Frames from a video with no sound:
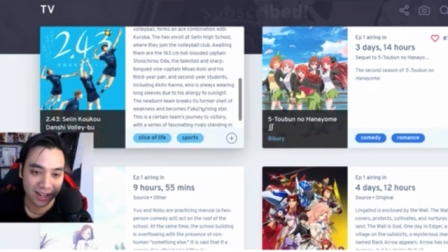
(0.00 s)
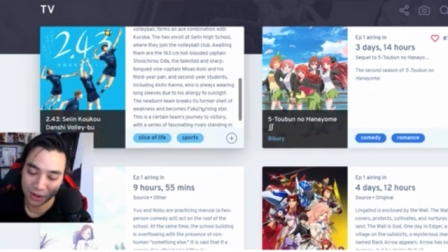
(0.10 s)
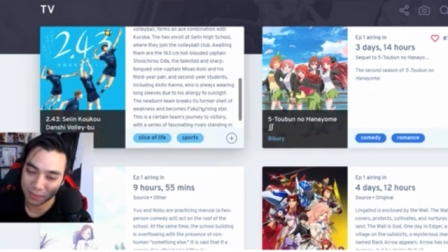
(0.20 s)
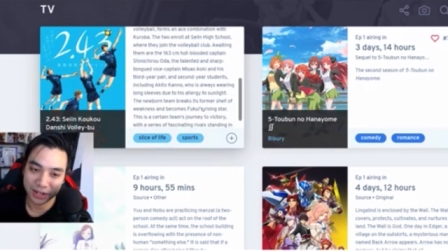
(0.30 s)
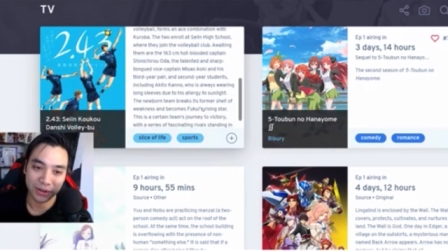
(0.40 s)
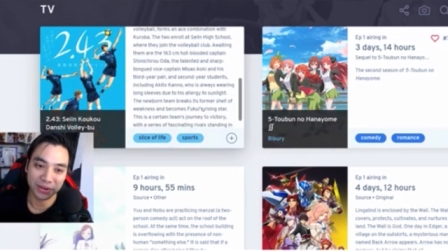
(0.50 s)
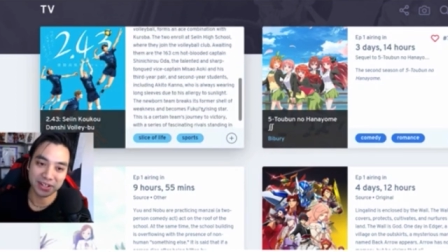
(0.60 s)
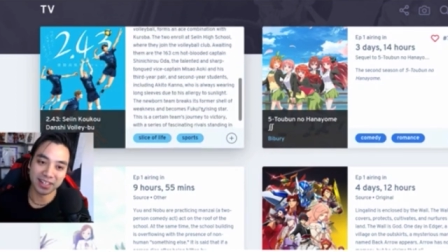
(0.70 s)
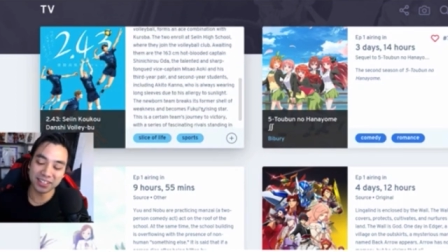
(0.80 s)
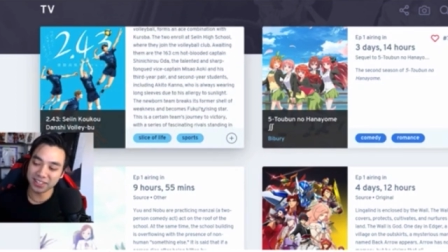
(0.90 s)
My god,
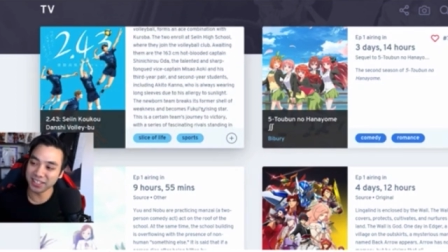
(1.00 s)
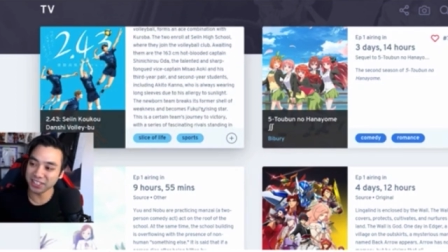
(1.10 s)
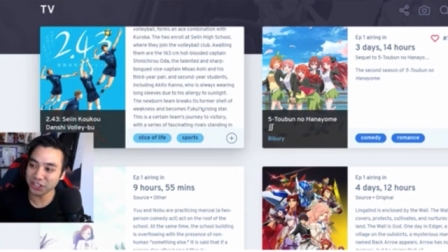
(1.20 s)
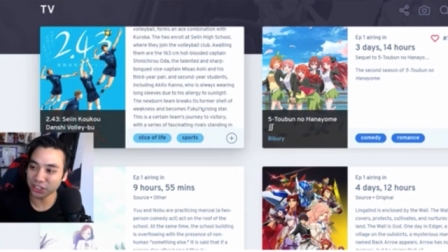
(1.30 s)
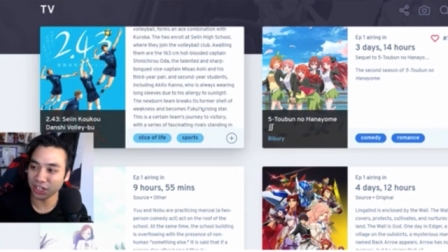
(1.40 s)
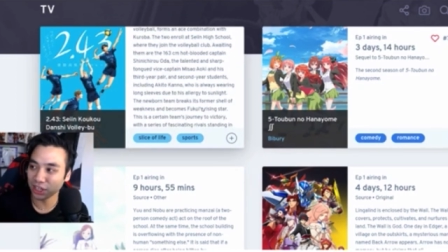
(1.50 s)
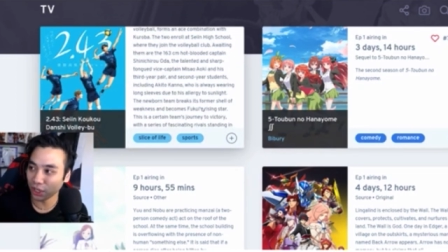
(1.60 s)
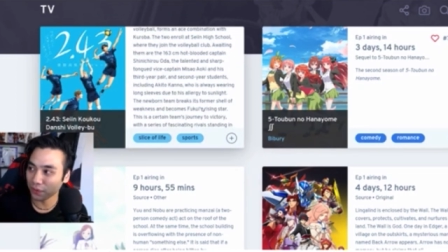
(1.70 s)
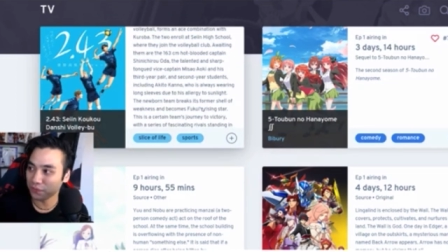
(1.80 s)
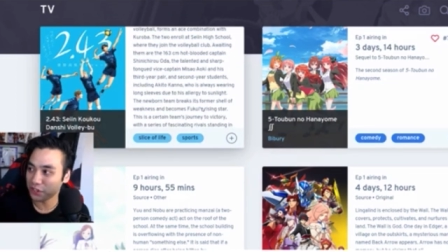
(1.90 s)
this is just a lot
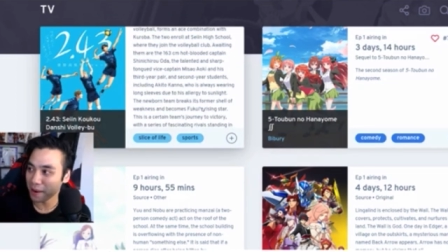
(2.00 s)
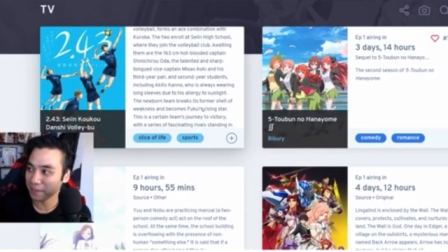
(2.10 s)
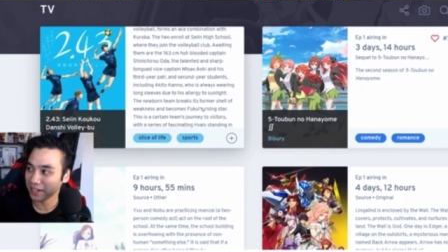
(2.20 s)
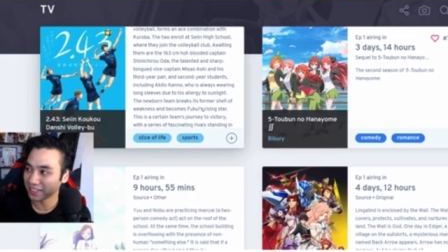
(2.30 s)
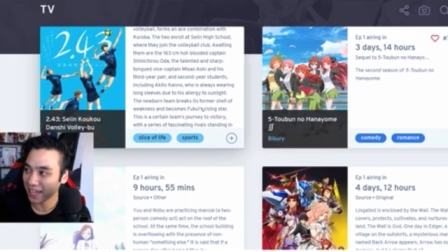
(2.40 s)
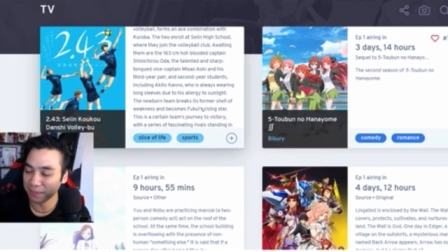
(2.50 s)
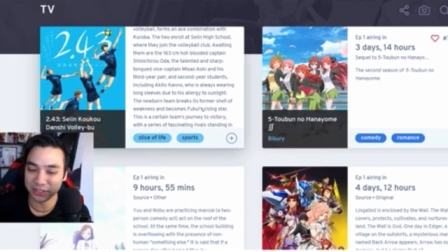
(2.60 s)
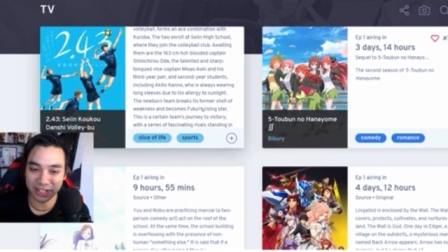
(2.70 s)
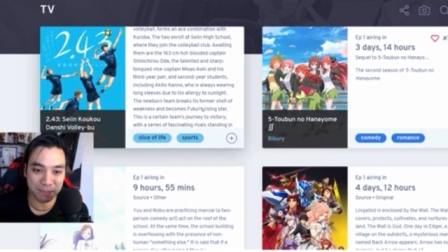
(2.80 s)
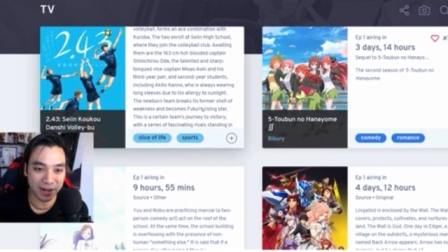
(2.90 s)
of Japanese names
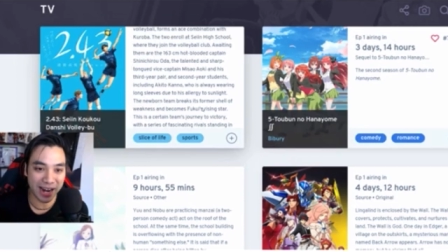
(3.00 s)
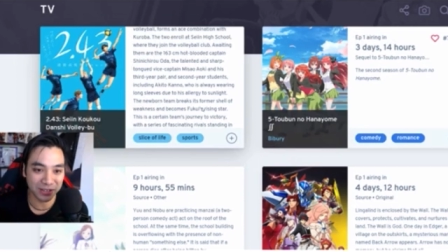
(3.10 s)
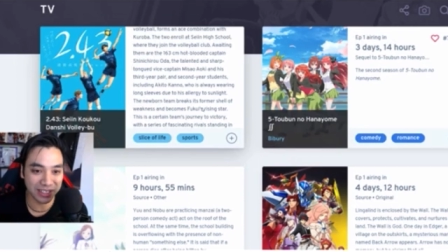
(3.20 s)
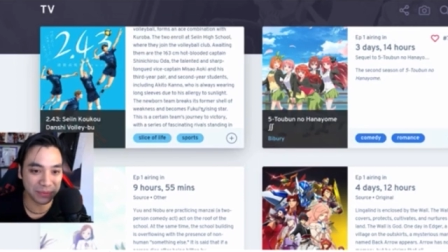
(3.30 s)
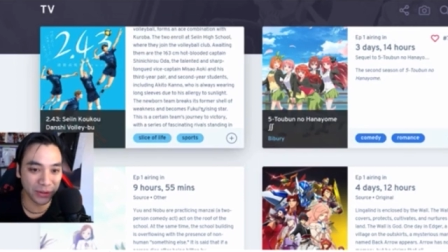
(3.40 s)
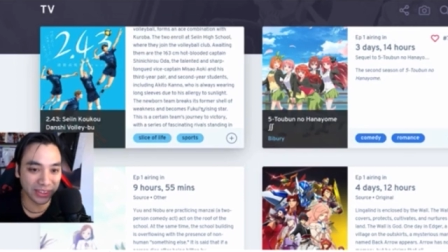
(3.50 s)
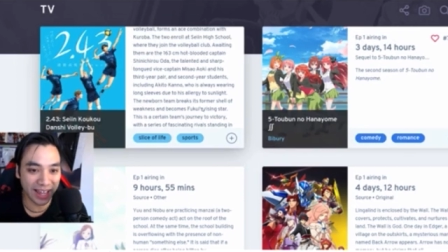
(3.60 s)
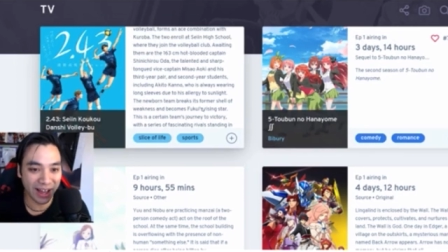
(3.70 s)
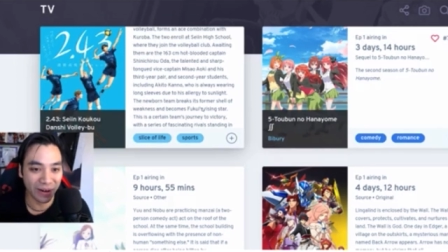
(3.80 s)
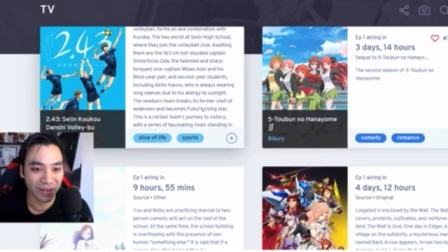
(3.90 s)
that I'm pronouncing. What the
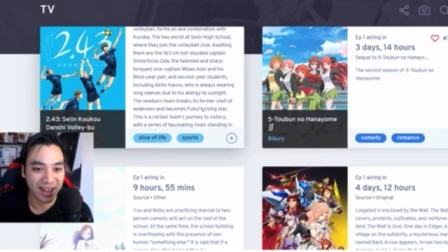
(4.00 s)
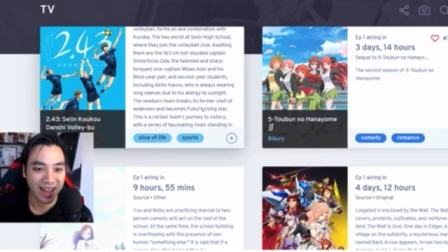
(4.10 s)
hell?